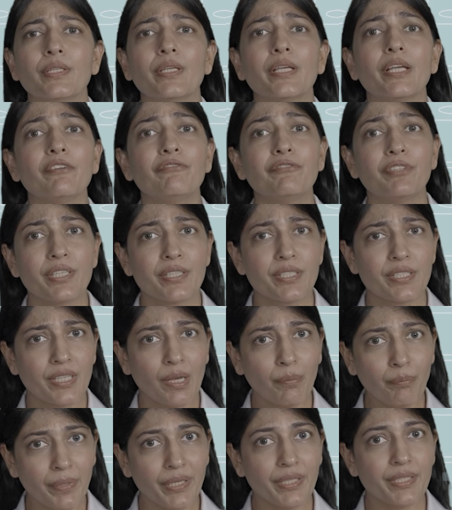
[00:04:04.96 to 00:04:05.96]
If there's
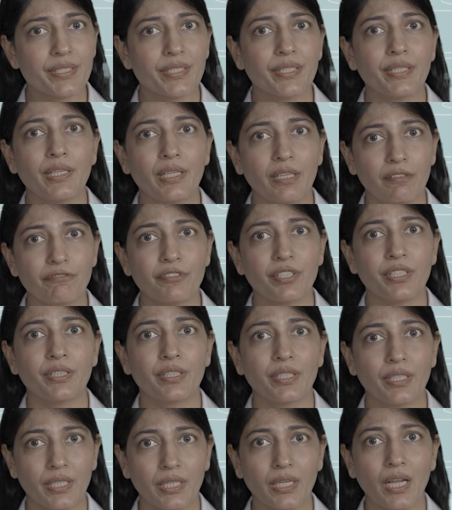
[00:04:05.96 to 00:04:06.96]
some medicine left in
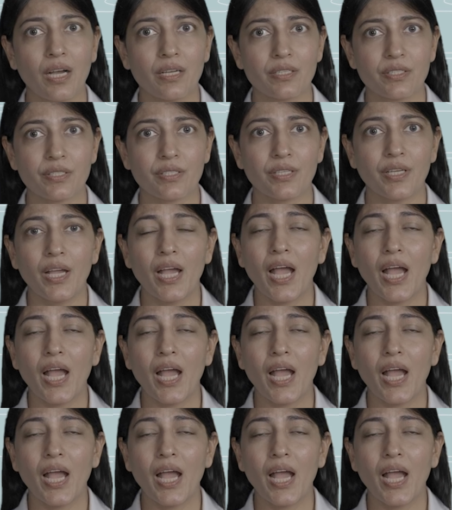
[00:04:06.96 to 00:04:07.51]
the glass,